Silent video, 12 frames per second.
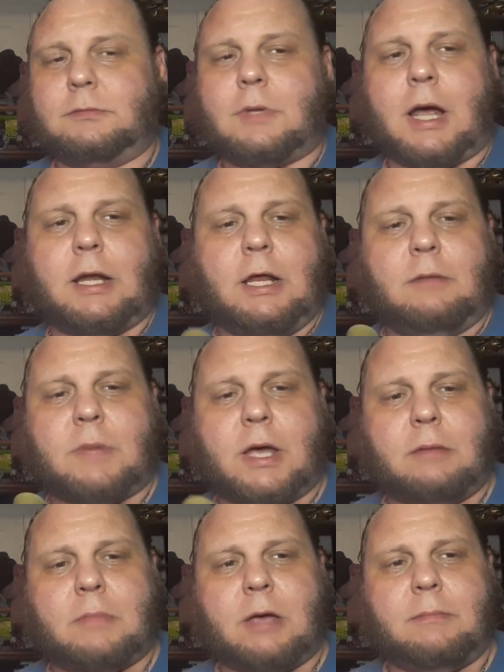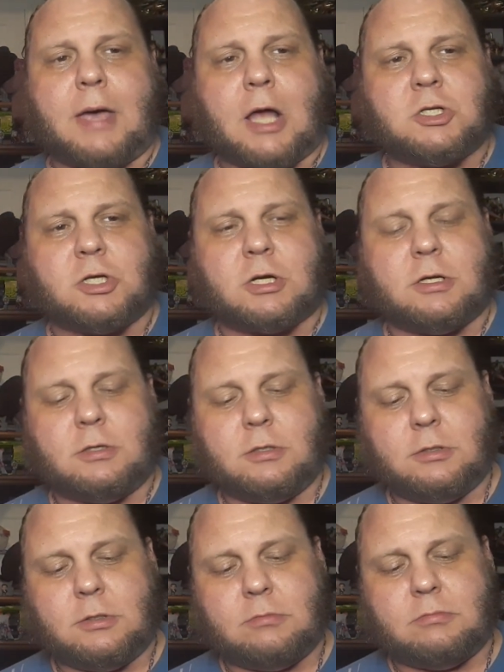I need my magic
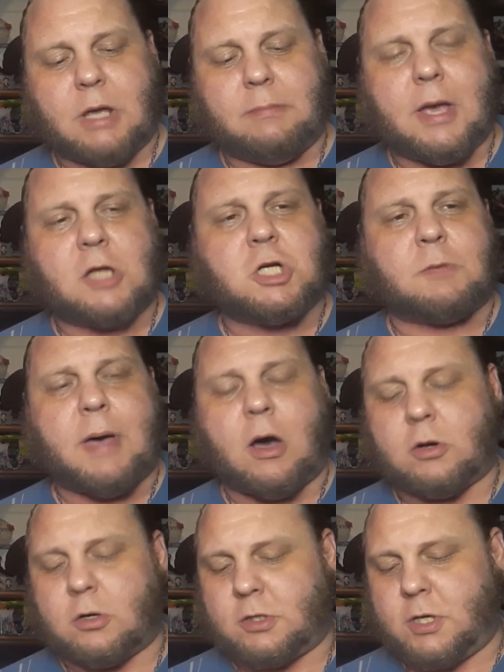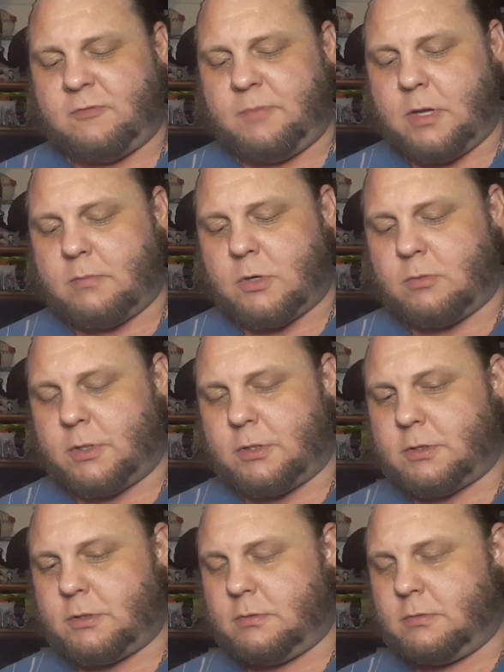powder. Give me a moment.